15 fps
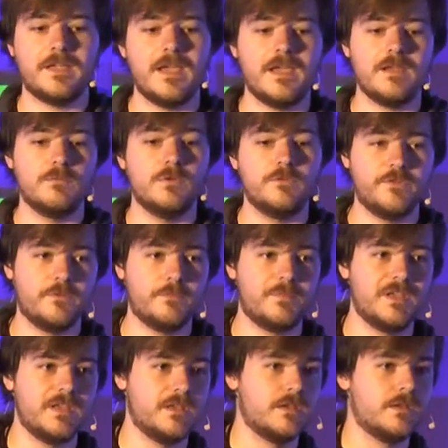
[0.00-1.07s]
hey, we'll just
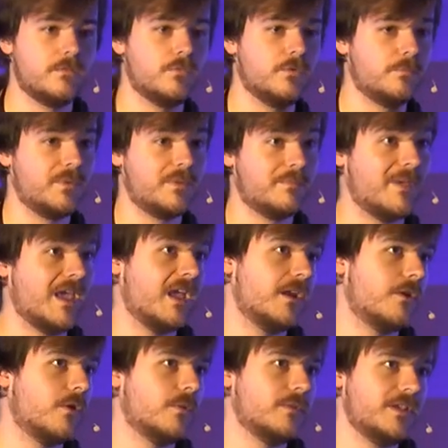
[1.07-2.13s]
be we'll be paid
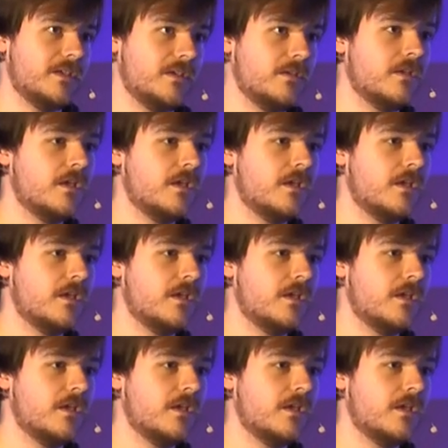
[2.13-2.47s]
only.